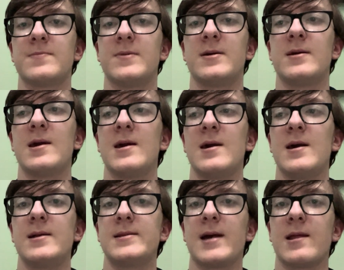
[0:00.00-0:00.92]
But
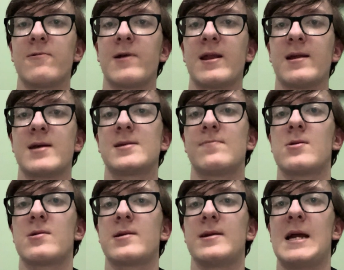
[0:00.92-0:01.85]
Tyler Reddick got to
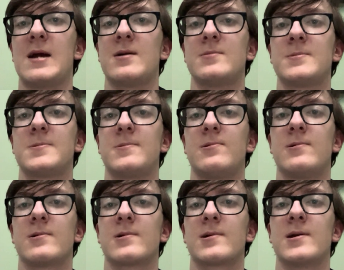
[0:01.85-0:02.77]
burn it down
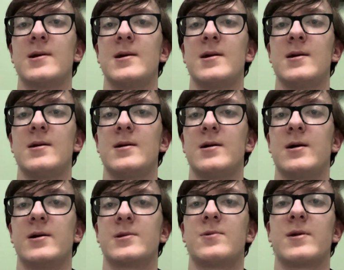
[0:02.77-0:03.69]
for
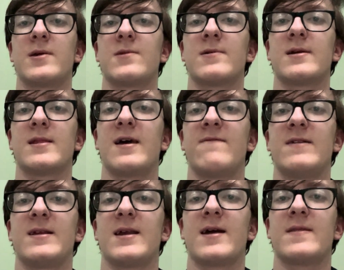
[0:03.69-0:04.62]

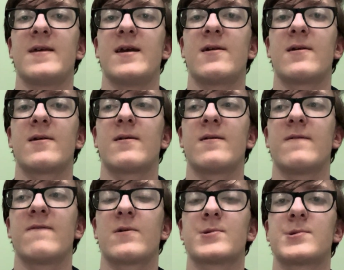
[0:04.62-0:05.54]
23-11, got their
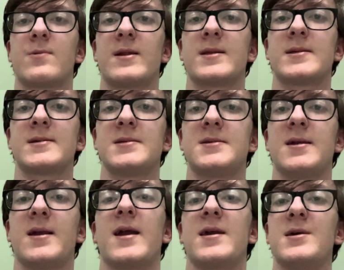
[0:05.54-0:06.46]
first win of the season,
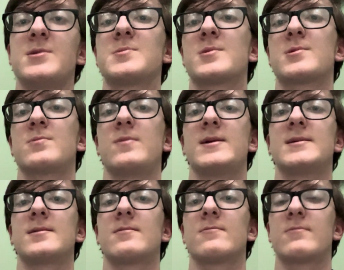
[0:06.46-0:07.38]
got his first
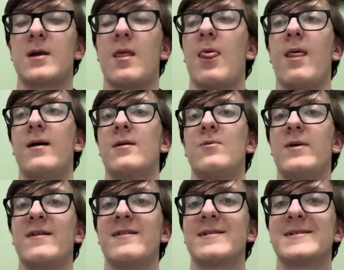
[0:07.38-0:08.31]

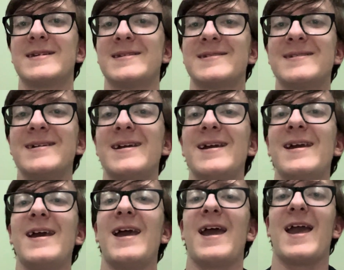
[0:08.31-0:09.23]
win of the season,
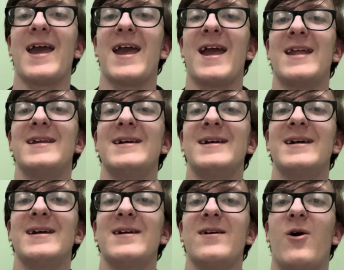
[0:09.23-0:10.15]
and
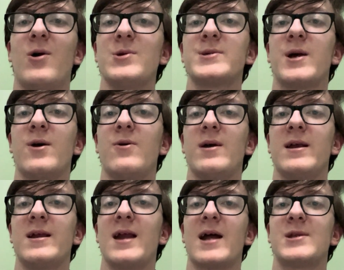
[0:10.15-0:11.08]
also
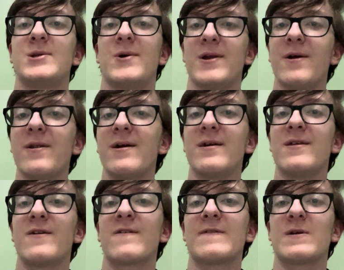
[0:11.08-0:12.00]
got Toyota
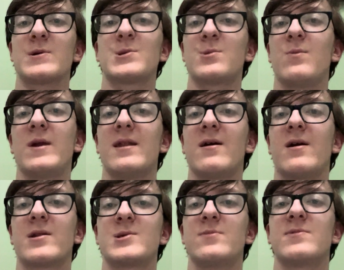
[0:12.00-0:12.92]
their first win on
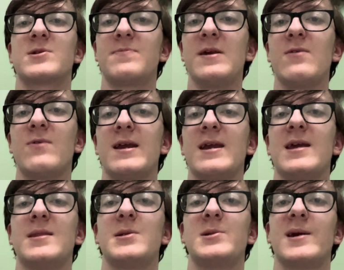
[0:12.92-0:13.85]
a super speedway
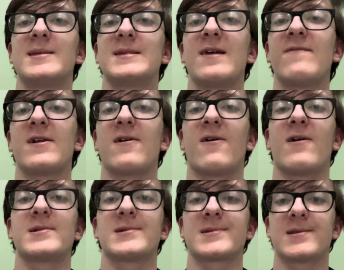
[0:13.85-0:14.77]
in the Gen 7 car. I
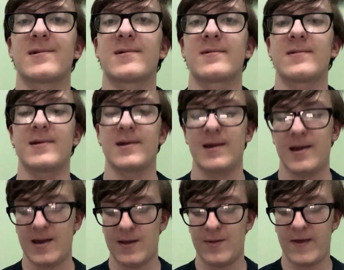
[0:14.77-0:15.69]
just learned
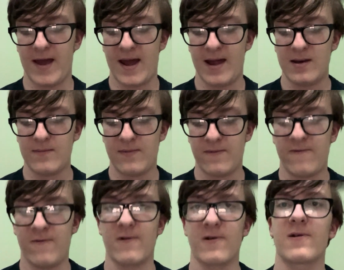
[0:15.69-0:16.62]
that
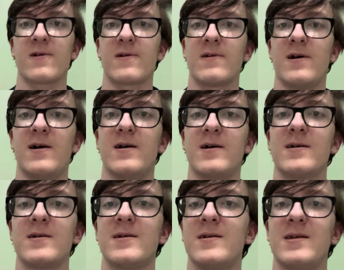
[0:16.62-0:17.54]
before
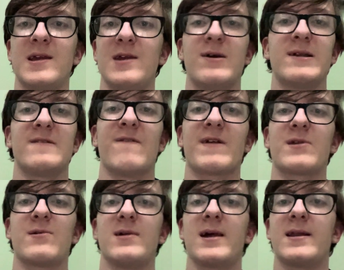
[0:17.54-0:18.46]
he went to
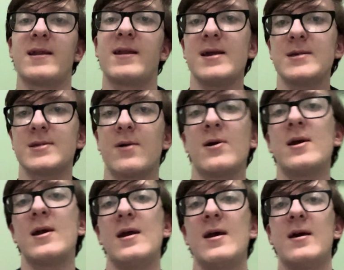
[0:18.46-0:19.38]
victory lane today, so
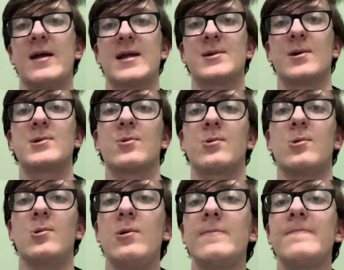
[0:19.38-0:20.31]
that's also
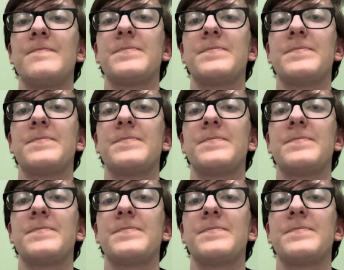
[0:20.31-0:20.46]
cool.